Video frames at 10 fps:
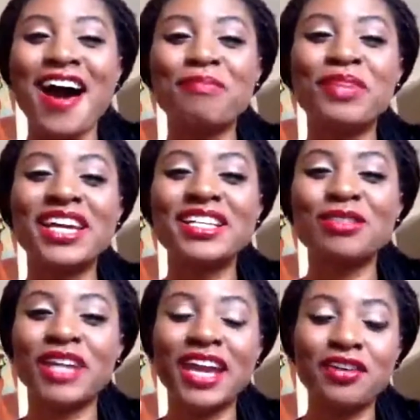because
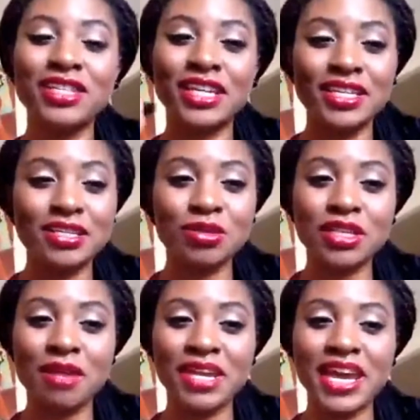when I heard that this was
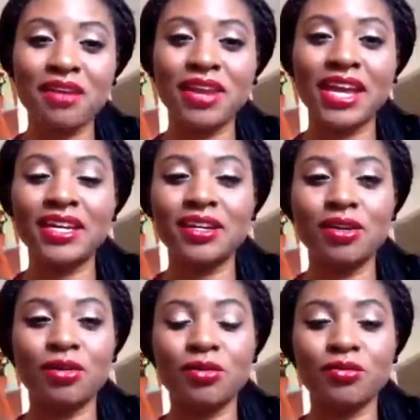coming out, I didn't
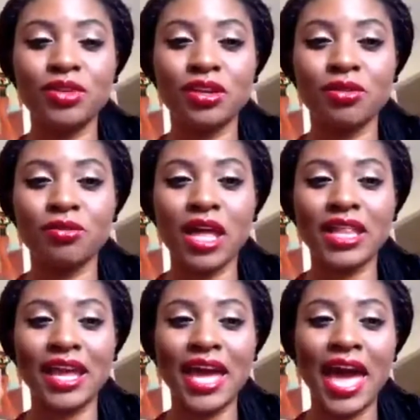know, you know,
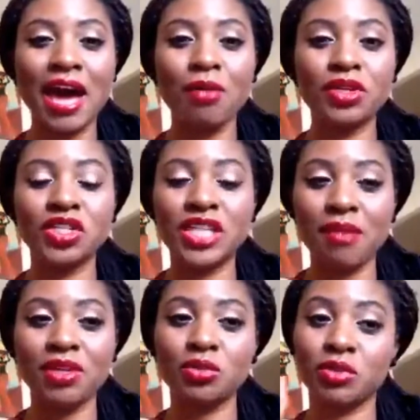like how much
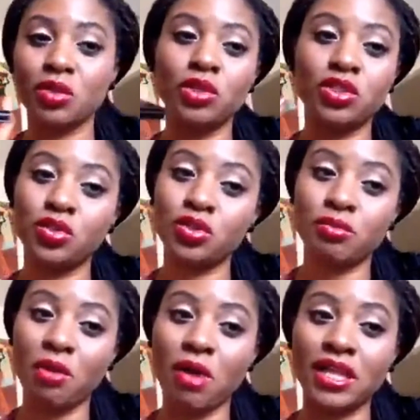damage it was going to do to
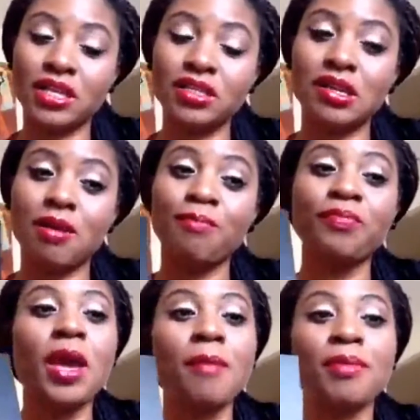my wallet. So,
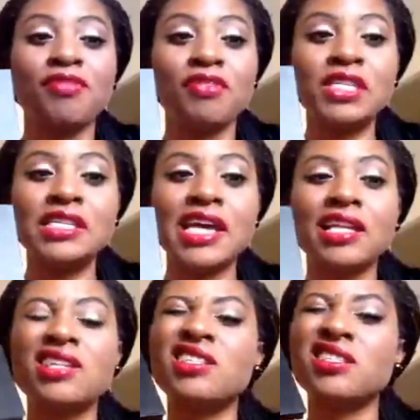but
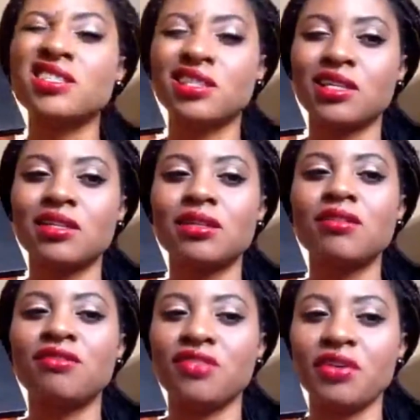$15,
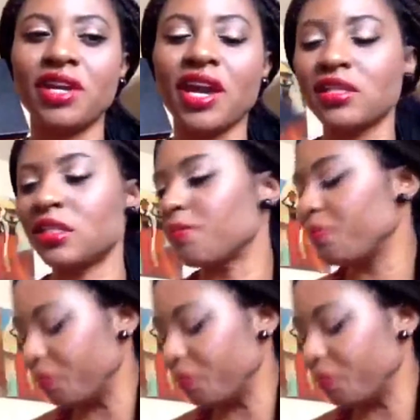very nice.